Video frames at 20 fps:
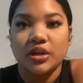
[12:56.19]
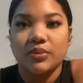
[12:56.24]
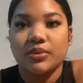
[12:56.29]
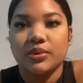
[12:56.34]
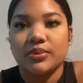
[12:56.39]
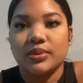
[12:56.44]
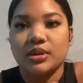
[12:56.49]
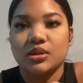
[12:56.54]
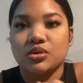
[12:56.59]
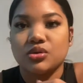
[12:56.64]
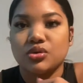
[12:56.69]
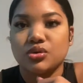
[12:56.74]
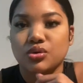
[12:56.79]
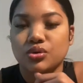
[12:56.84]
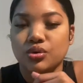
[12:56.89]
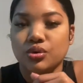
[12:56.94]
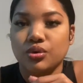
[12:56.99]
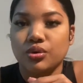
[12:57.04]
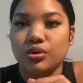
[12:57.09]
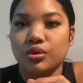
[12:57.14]
We went
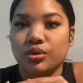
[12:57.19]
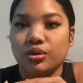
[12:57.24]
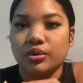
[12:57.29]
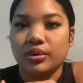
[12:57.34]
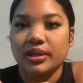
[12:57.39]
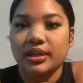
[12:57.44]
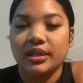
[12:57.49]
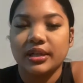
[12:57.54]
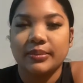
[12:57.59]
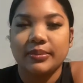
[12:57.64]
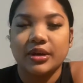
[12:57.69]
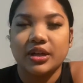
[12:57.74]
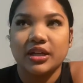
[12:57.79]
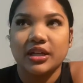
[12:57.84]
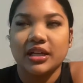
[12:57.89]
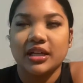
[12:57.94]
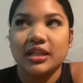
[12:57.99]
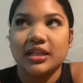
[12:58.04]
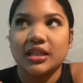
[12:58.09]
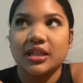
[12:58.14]
to a day
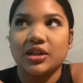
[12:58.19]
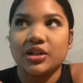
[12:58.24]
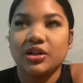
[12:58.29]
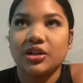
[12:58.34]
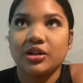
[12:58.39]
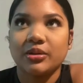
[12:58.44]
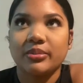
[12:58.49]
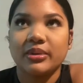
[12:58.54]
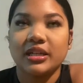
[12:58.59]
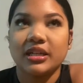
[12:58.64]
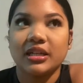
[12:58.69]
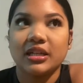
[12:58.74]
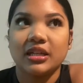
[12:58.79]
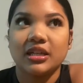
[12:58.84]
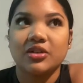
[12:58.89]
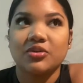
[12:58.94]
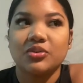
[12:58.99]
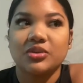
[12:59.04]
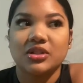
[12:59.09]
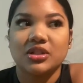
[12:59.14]
party at the Urban.
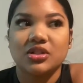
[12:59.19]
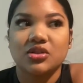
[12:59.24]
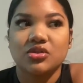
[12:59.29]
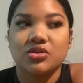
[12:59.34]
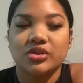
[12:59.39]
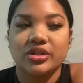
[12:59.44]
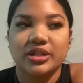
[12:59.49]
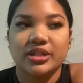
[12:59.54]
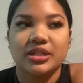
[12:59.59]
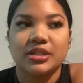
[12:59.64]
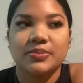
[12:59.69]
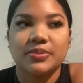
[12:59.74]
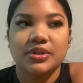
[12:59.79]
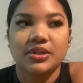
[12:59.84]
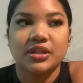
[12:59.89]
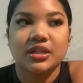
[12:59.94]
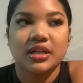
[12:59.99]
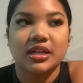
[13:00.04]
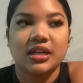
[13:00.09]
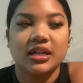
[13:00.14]
It was 2 Chainz'
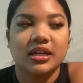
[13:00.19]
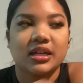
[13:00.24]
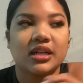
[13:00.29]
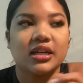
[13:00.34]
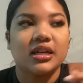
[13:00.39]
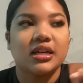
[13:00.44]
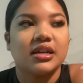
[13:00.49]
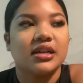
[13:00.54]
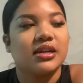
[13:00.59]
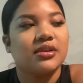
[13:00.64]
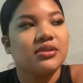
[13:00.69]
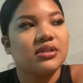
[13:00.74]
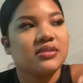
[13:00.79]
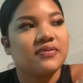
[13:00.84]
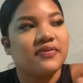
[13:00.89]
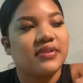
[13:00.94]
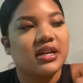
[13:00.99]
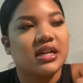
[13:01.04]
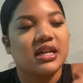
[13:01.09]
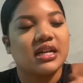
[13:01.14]
birthday. It was
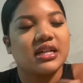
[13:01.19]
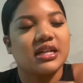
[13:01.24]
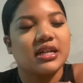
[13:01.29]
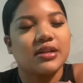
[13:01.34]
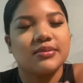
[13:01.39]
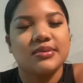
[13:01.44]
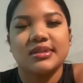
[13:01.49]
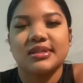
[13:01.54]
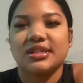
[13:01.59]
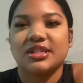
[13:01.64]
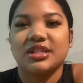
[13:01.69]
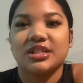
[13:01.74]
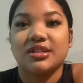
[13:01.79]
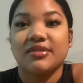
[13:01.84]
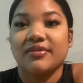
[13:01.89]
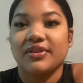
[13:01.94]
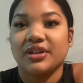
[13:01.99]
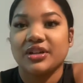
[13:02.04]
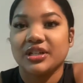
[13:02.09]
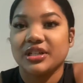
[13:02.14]
fun. It was just
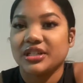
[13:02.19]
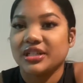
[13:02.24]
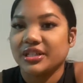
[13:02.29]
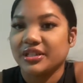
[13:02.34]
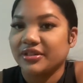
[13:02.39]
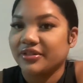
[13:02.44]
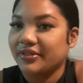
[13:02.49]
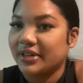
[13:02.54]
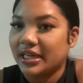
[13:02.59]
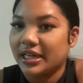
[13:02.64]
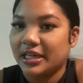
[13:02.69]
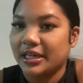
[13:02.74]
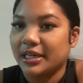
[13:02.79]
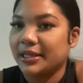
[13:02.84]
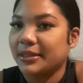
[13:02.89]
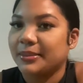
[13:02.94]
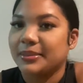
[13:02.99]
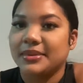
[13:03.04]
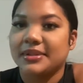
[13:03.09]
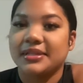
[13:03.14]
very chill
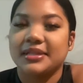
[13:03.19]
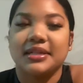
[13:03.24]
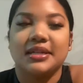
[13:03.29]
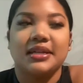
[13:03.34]
vibes.